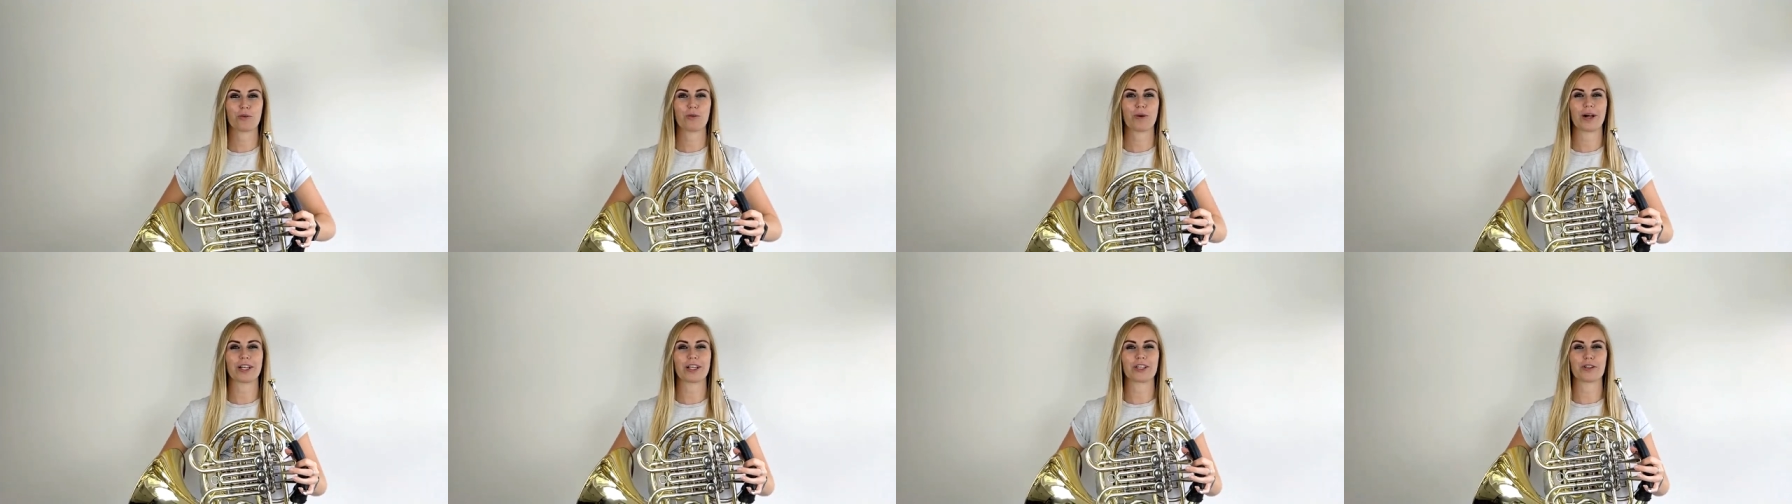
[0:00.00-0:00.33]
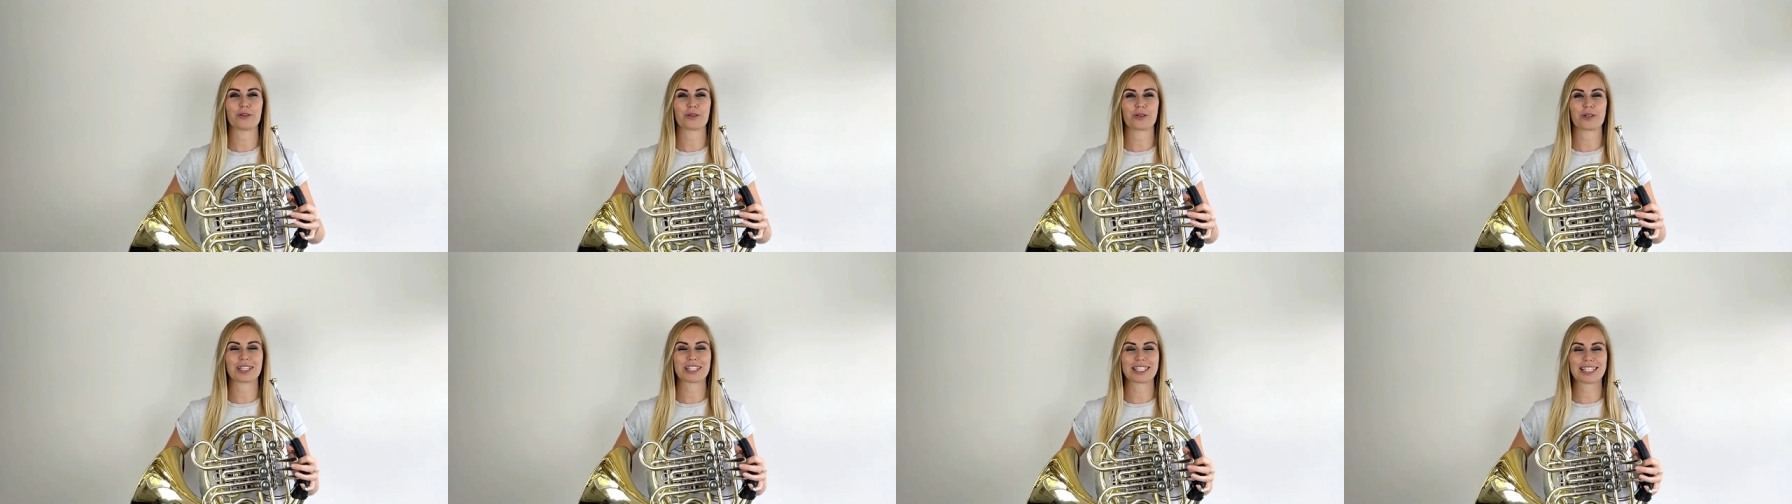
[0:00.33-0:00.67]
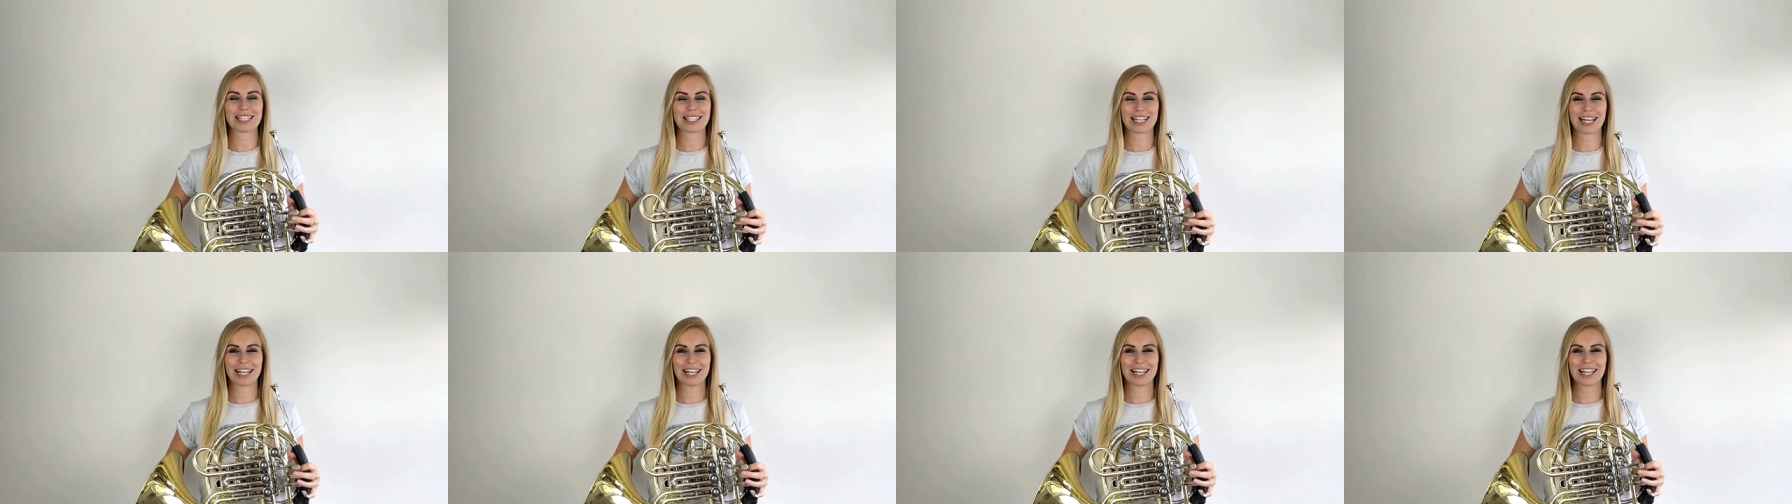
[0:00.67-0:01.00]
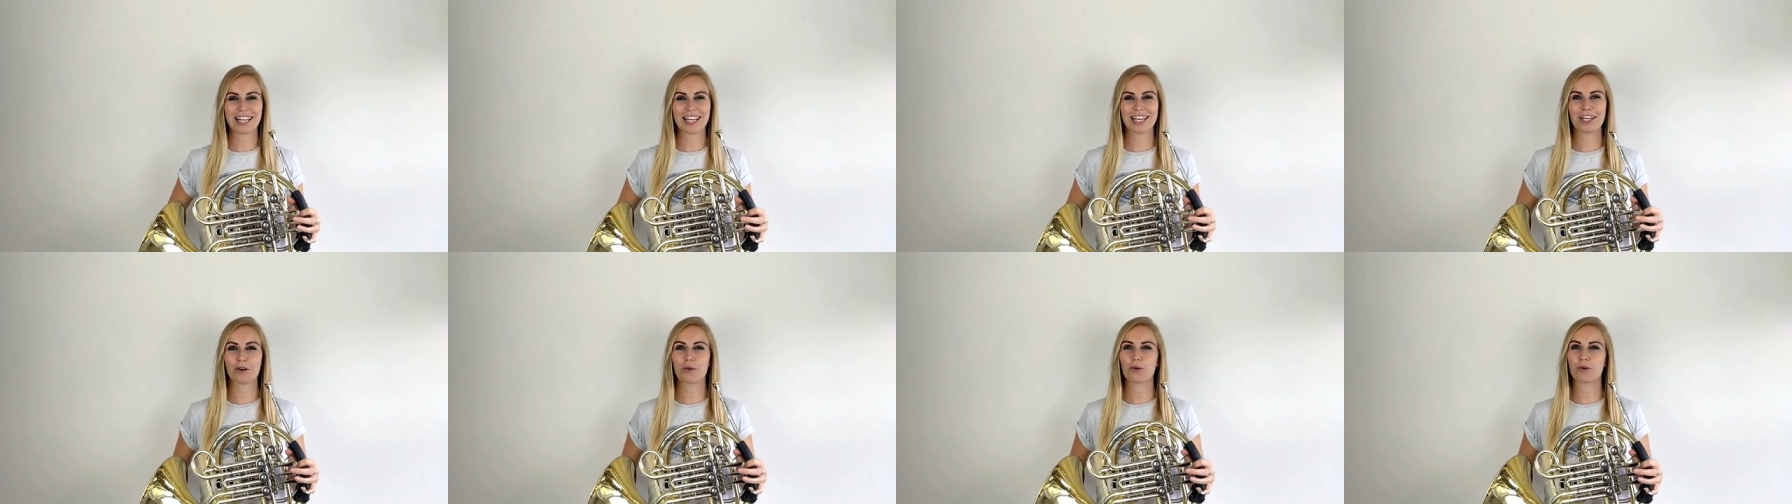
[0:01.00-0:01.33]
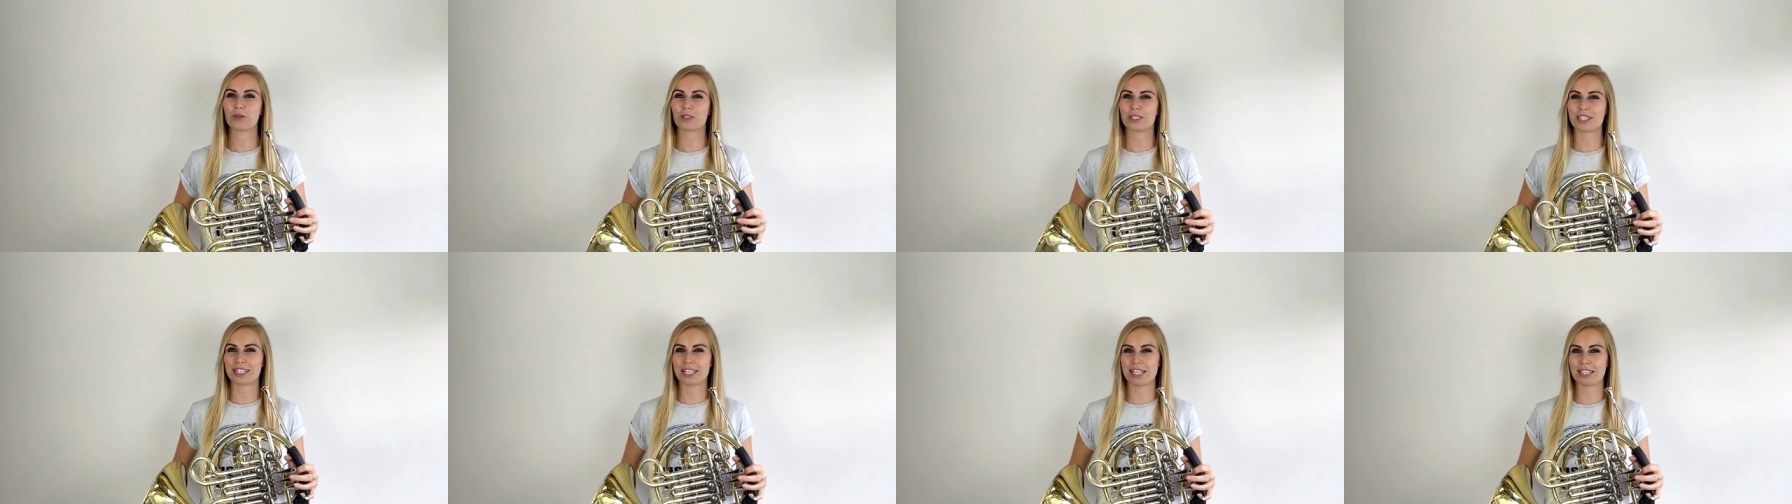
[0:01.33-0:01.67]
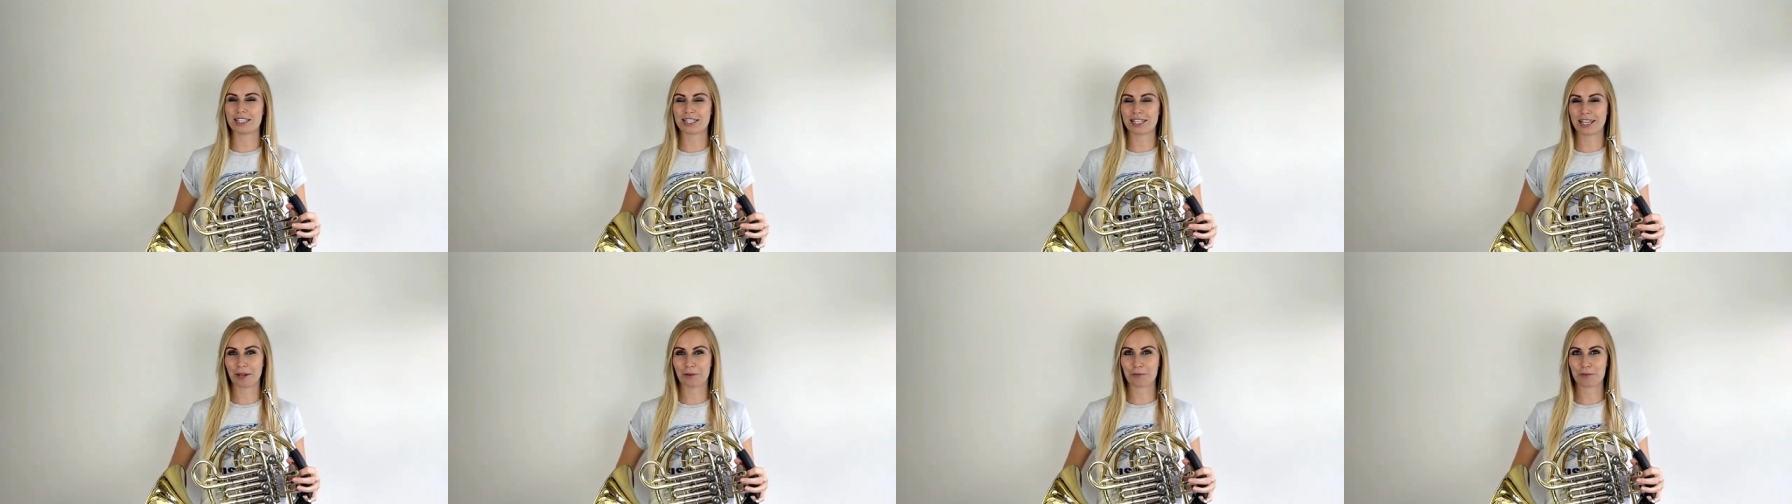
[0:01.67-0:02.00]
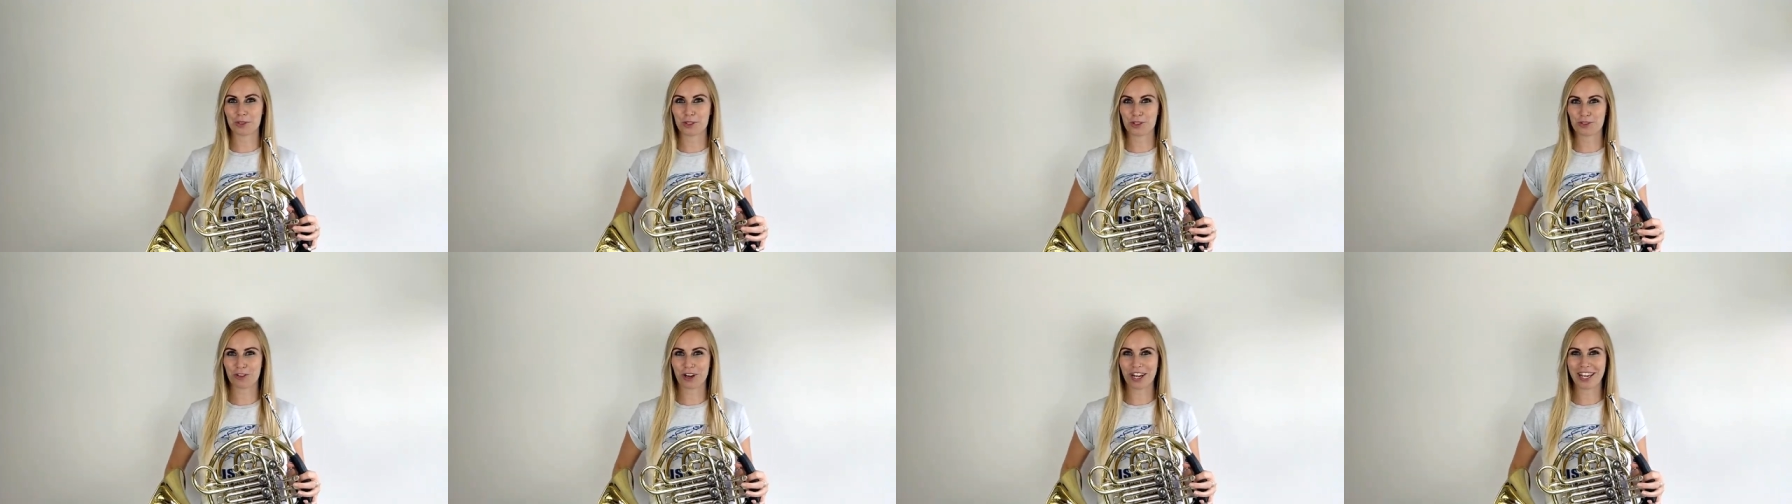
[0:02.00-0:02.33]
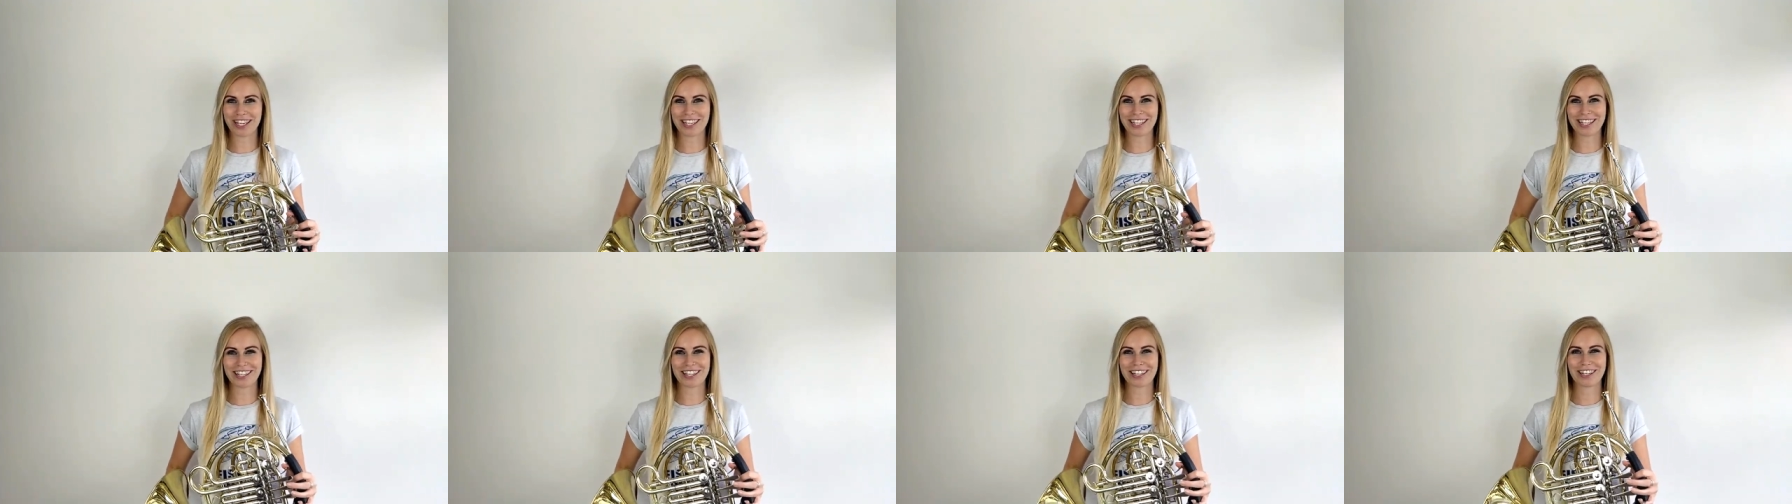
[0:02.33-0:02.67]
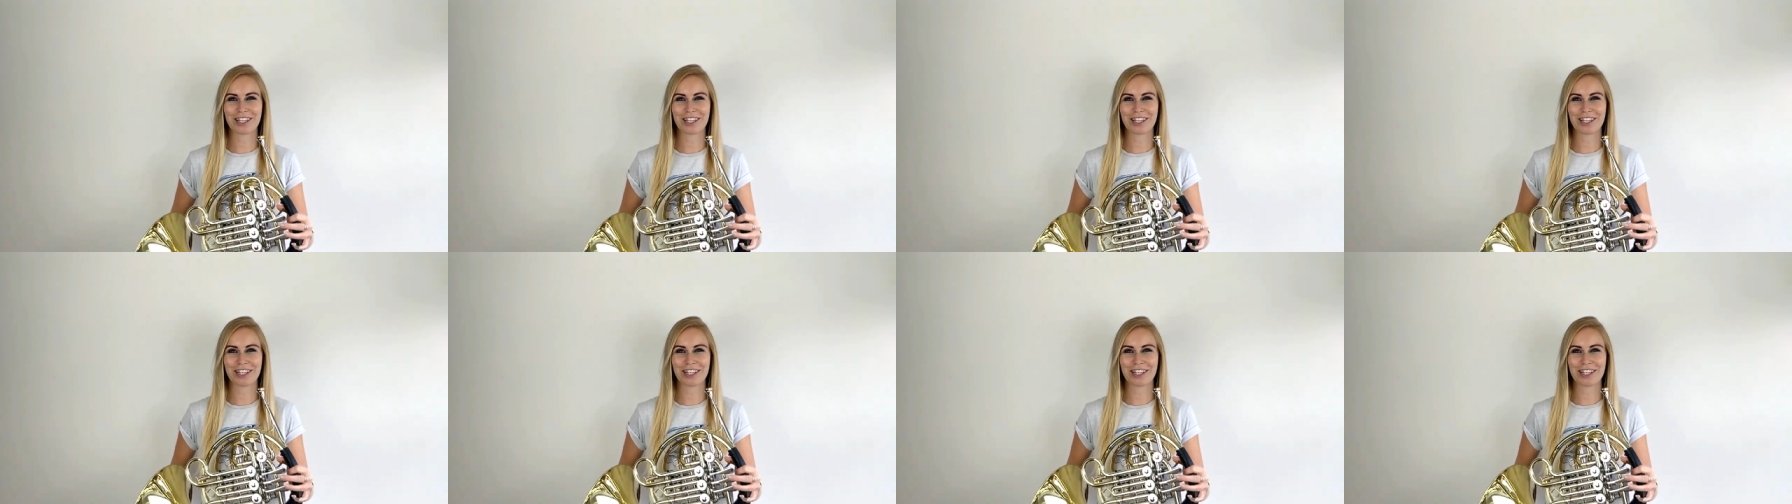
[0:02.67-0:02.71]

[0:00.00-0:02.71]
while you're standing or sitting up straight